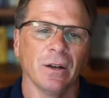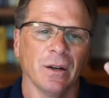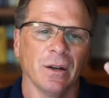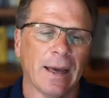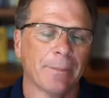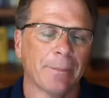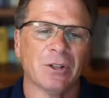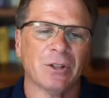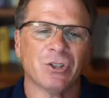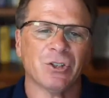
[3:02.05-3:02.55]

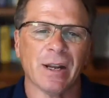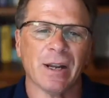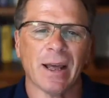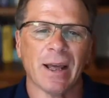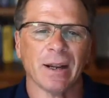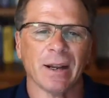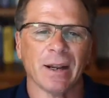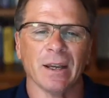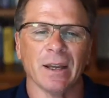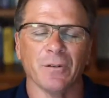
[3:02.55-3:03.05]

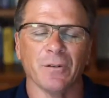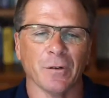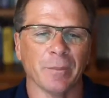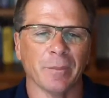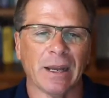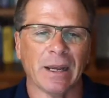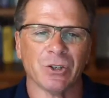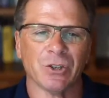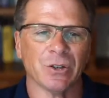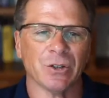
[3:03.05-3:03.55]
Epigenetic
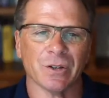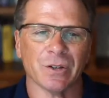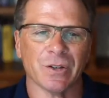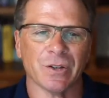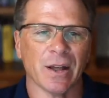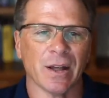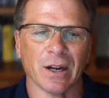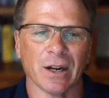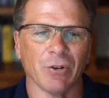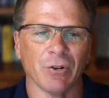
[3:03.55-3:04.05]
information does
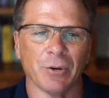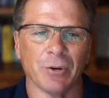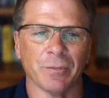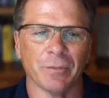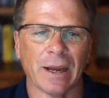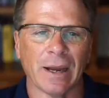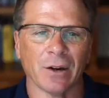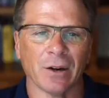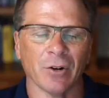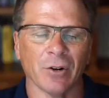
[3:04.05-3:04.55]
not agree with
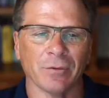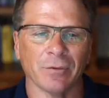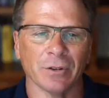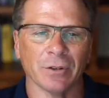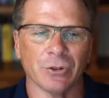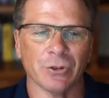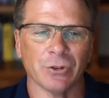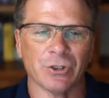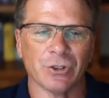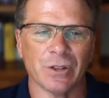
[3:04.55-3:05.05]

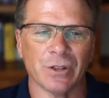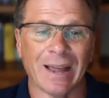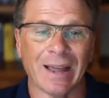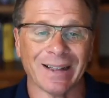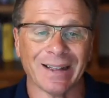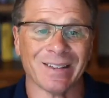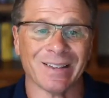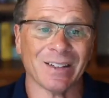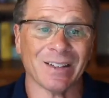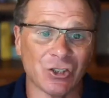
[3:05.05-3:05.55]
macroevolution.
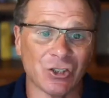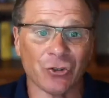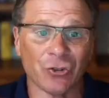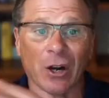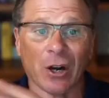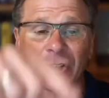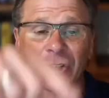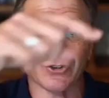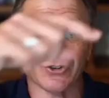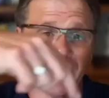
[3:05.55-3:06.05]
That's the
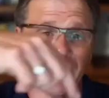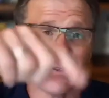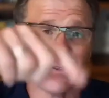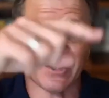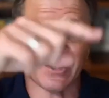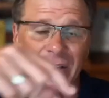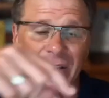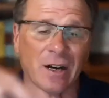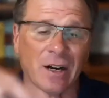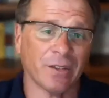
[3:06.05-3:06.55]
structure of the
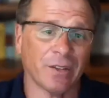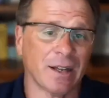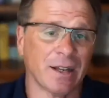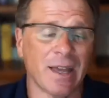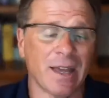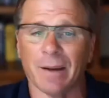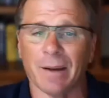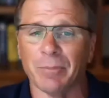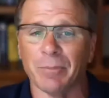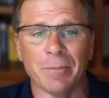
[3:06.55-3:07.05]
cell that
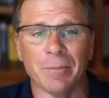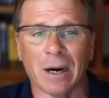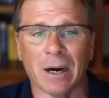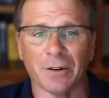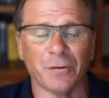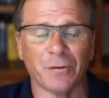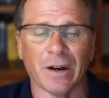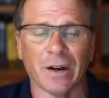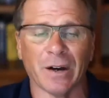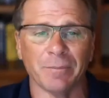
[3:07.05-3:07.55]
can't be
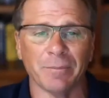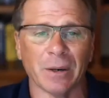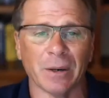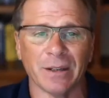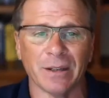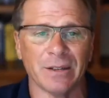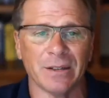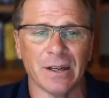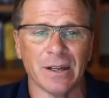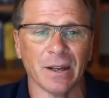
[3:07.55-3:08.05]
modified
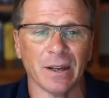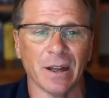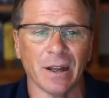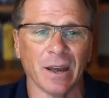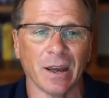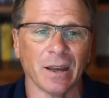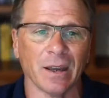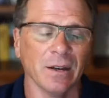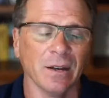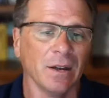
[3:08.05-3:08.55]
by
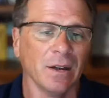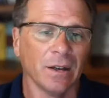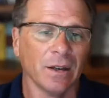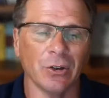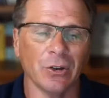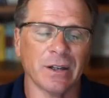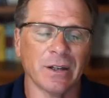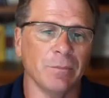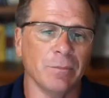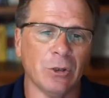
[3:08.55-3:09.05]
DNA.
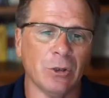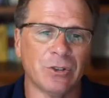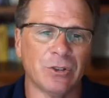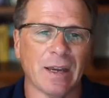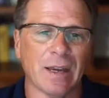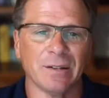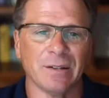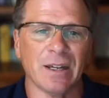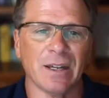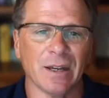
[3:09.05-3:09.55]
You can
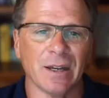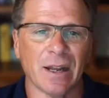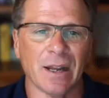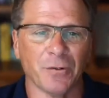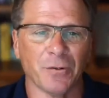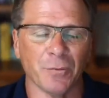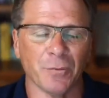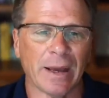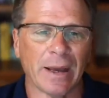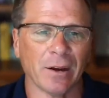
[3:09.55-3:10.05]
mutate
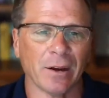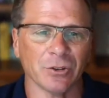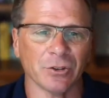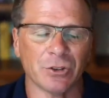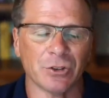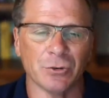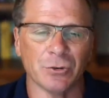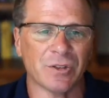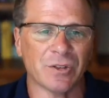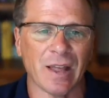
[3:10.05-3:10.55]
DNA from now till
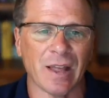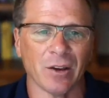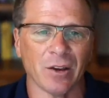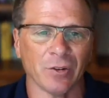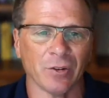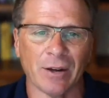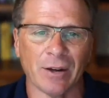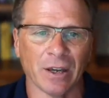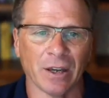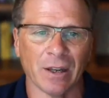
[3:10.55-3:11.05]
doomsday.
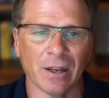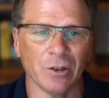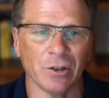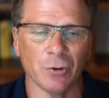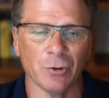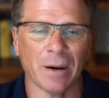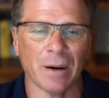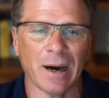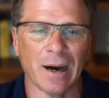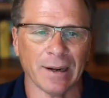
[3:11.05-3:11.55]
You'll never get a
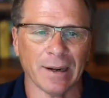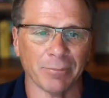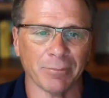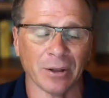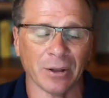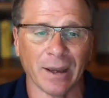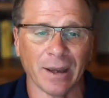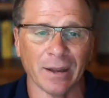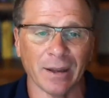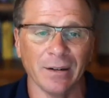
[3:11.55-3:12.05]
new body
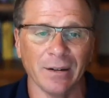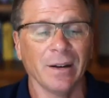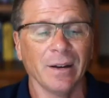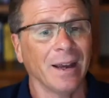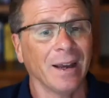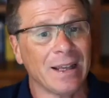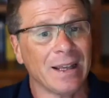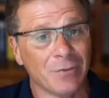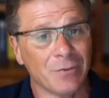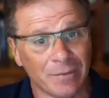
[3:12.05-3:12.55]
plan.
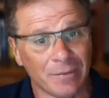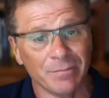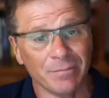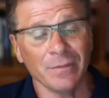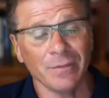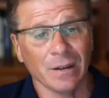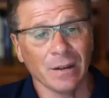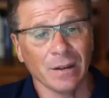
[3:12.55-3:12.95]
And even